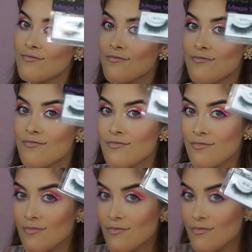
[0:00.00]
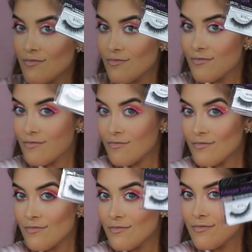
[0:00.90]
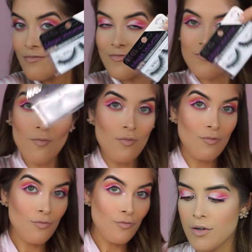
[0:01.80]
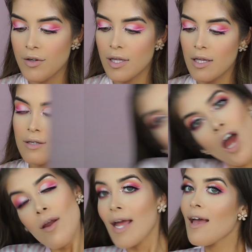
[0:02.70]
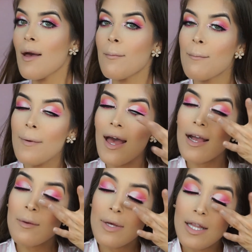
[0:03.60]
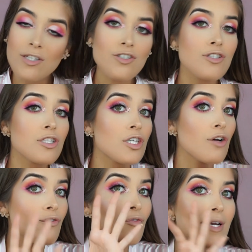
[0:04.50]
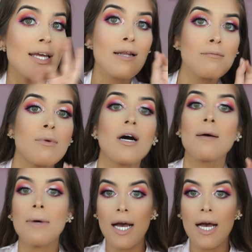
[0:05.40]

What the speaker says: They give so much mega volume, literally. Alright, I'm back. My lashes look freaking bomb.